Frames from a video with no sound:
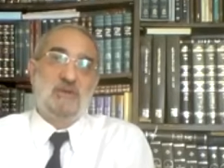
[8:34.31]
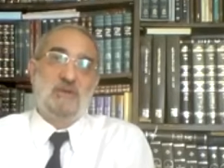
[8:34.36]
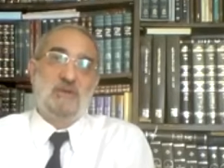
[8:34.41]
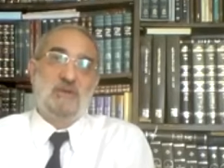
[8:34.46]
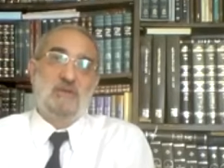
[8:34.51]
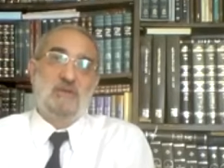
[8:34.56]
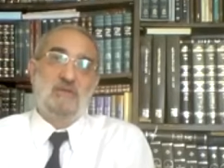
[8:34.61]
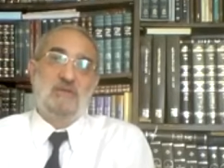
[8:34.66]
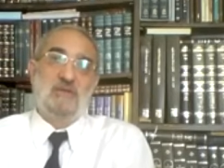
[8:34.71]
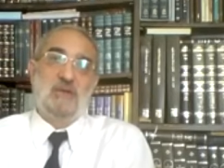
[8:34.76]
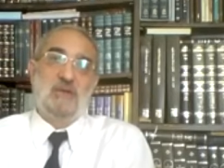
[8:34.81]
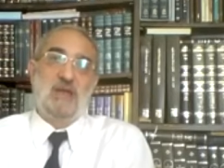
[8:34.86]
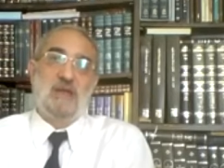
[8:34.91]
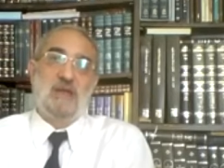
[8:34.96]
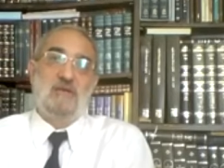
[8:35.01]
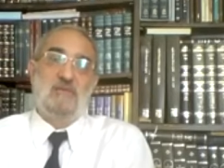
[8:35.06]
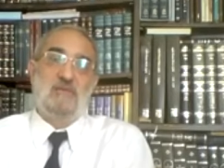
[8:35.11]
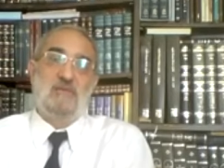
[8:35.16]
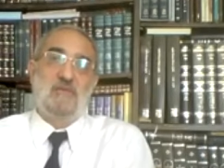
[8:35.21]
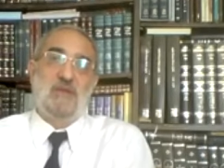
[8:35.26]
You, you
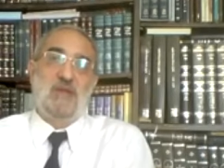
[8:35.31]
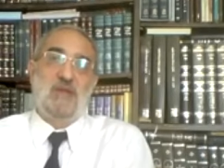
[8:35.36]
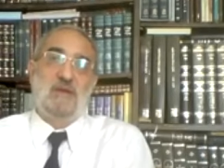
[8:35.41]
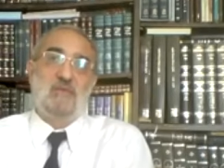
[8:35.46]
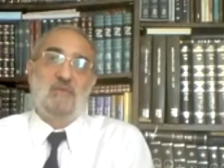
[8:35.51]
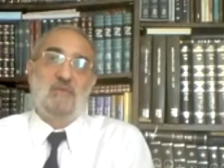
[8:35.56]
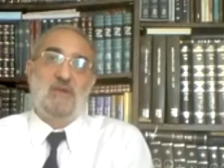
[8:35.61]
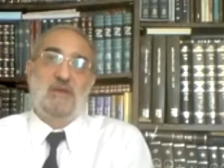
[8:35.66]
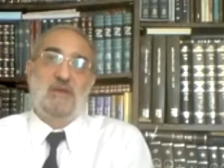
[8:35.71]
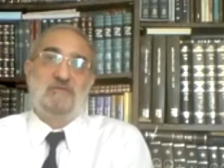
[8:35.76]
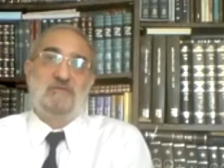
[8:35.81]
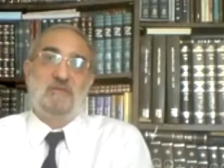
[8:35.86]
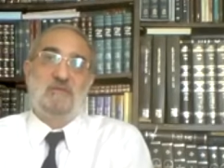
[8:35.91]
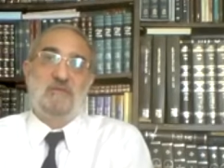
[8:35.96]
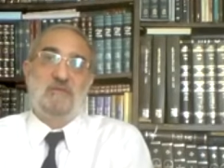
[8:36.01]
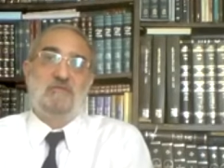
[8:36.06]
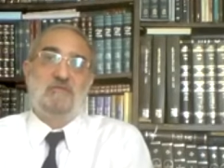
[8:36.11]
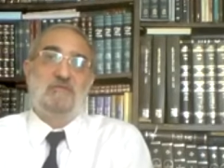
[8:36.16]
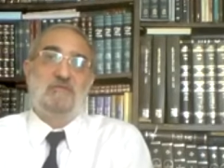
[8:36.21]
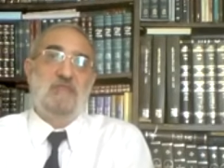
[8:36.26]
have, we, we have to
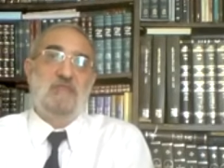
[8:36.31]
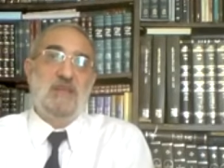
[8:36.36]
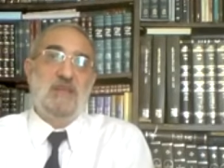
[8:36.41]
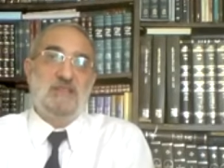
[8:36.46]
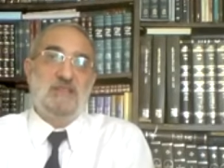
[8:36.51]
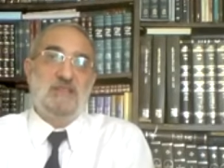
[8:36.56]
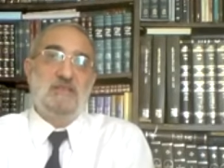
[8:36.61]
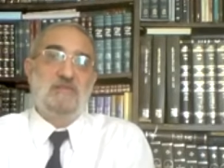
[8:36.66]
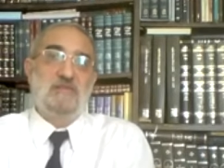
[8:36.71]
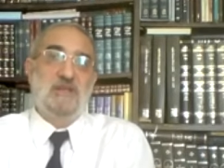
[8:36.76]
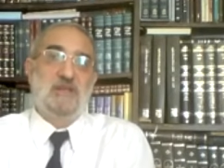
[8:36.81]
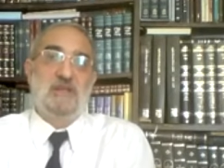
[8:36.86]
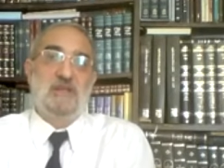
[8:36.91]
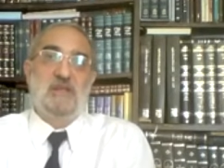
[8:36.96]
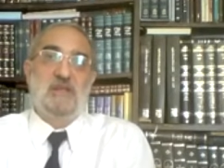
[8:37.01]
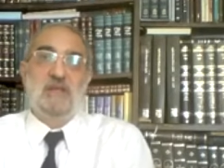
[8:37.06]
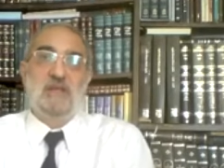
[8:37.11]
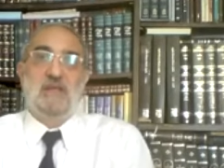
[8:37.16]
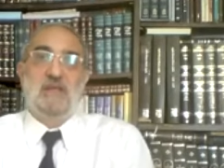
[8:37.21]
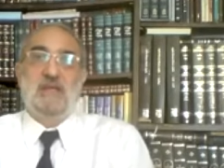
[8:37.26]
be flexible
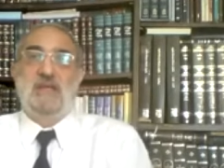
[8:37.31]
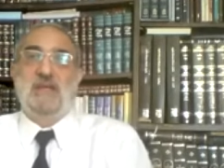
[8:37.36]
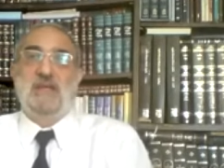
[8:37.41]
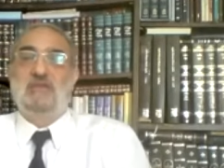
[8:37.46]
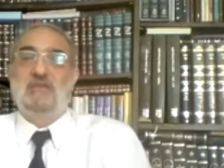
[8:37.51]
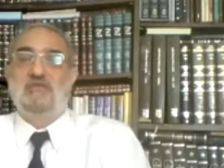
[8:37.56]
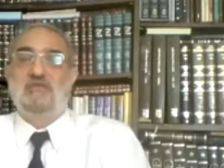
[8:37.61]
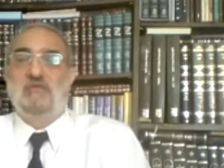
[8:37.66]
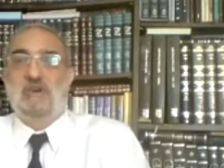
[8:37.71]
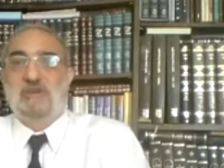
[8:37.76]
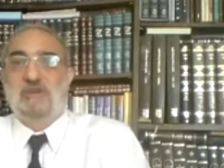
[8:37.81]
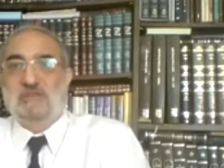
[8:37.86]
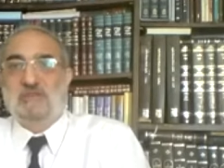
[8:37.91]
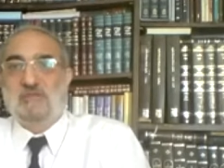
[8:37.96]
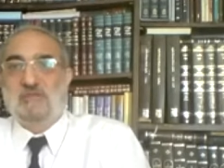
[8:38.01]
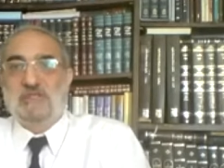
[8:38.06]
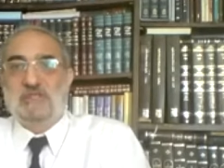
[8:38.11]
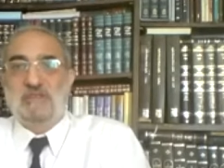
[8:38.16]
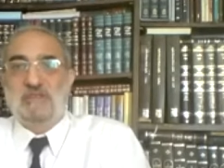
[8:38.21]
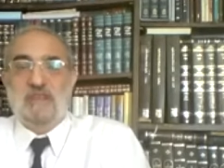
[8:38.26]
uh, towards
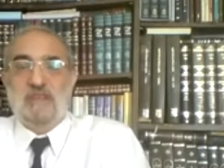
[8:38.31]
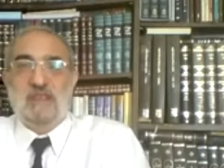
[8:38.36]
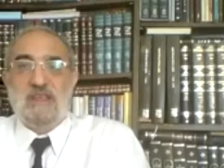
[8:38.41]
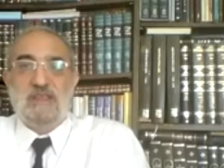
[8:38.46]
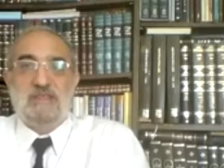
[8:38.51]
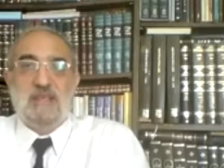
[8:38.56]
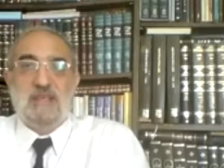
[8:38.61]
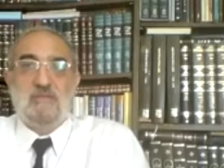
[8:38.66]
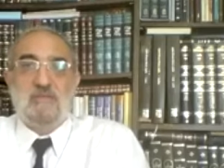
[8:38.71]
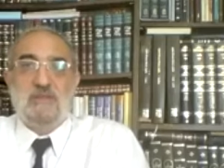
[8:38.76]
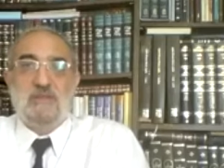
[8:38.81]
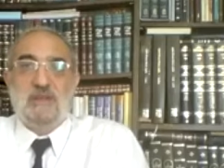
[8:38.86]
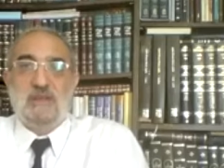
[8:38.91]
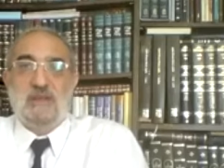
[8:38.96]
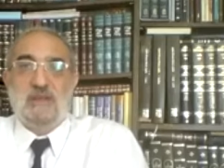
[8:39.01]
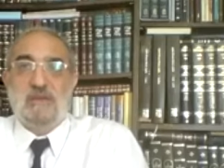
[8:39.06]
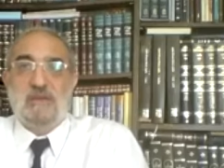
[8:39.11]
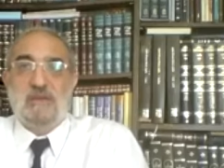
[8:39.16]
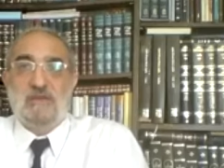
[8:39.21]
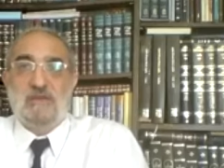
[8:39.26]
whatever that's happening
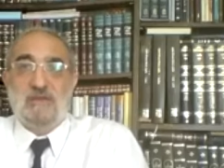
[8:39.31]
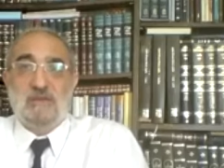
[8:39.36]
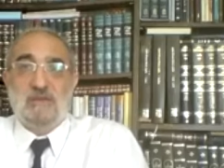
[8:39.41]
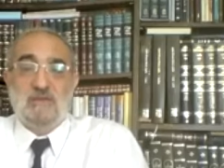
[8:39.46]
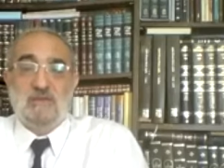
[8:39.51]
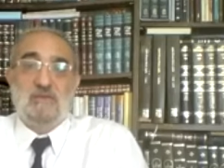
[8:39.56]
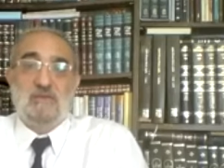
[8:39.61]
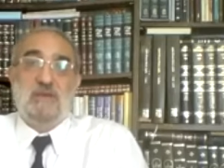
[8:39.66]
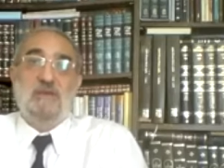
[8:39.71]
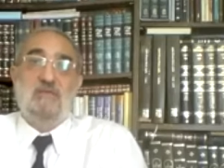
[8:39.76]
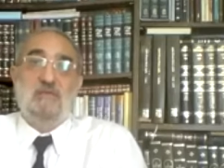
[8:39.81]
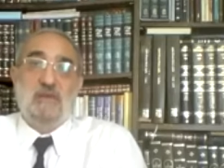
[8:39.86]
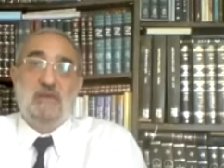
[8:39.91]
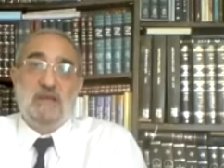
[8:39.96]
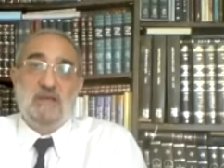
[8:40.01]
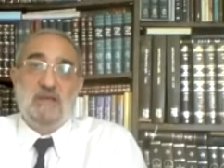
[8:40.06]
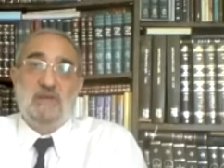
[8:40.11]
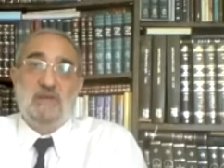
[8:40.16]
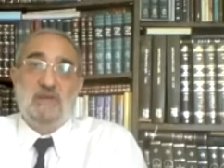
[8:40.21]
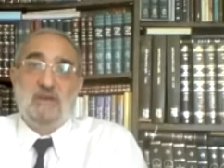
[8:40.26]
around us. And
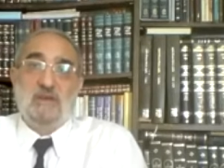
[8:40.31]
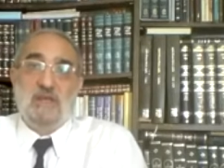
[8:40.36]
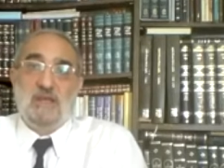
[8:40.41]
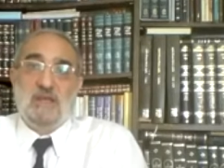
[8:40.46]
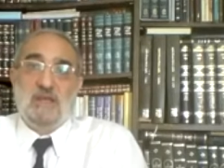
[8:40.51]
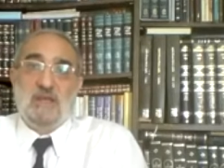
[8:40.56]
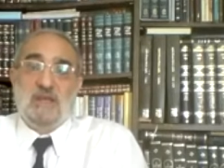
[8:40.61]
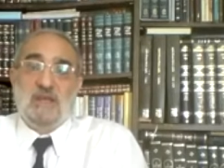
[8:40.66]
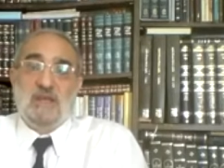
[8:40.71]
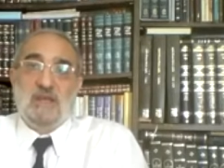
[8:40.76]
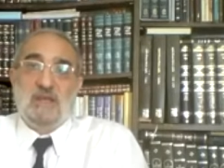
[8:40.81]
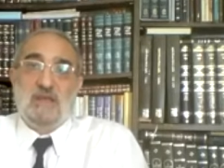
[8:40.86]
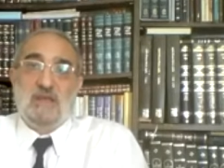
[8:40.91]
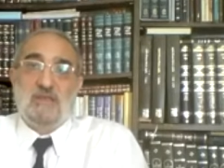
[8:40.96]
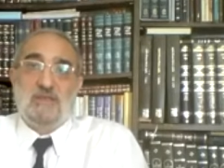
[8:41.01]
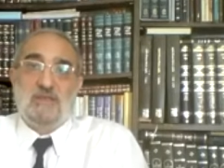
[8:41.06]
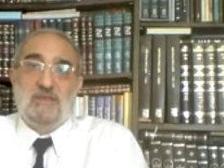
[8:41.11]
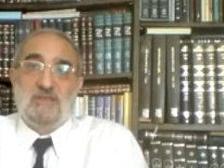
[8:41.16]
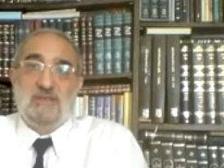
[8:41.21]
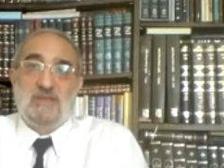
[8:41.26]
whenever uh,
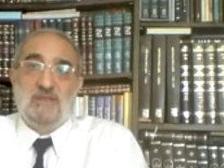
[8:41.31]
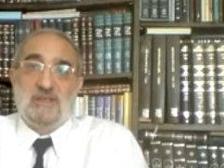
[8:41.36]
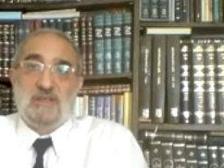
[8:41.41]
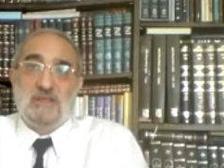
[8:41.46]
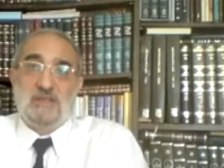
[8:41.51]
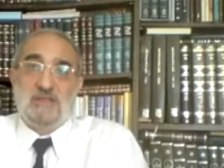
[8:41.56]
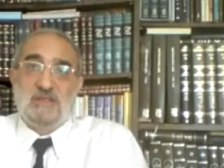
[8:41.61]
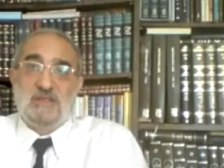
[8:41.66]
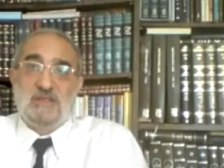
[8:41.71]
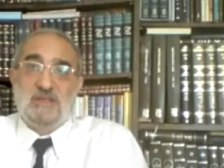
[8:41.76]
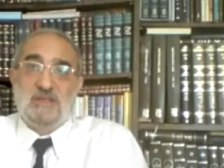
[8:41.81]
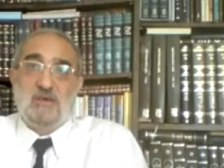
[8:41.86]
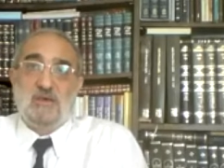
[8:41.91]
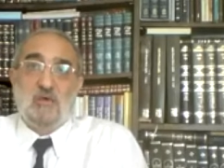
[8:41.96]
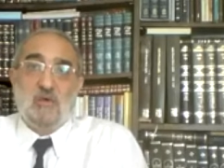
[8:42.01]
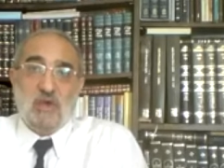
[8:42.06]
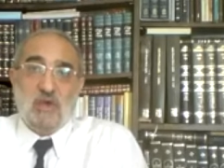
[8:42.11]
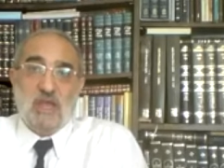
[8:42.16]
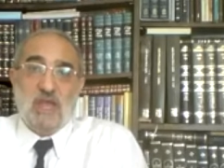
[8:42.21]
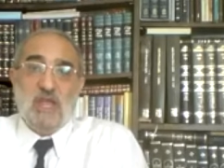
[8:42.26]
there is a,
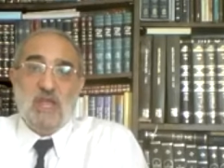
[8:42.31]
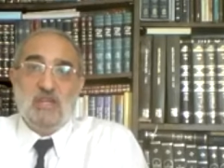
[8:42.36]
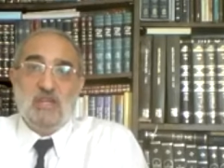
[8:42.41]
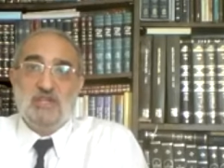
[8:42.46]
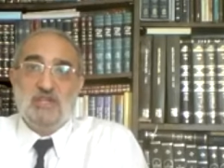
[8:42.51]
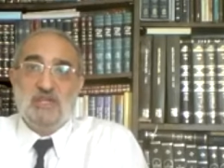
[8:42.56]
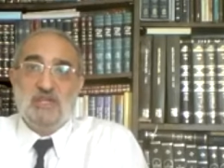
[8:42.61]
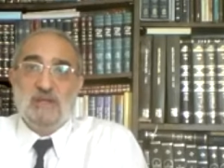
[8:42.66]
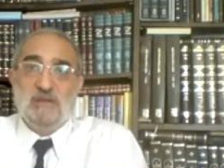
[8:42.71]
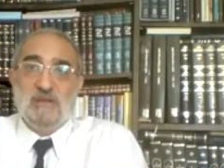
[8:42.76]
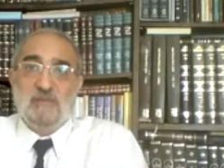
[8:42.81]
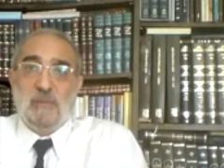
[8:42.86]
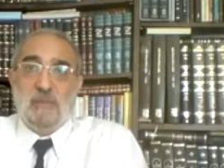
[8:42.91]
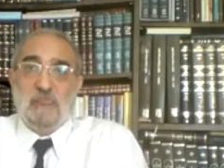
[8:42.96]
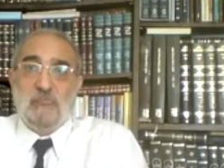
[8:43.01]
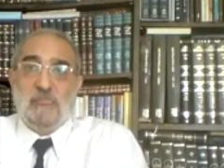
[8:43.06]
occasion,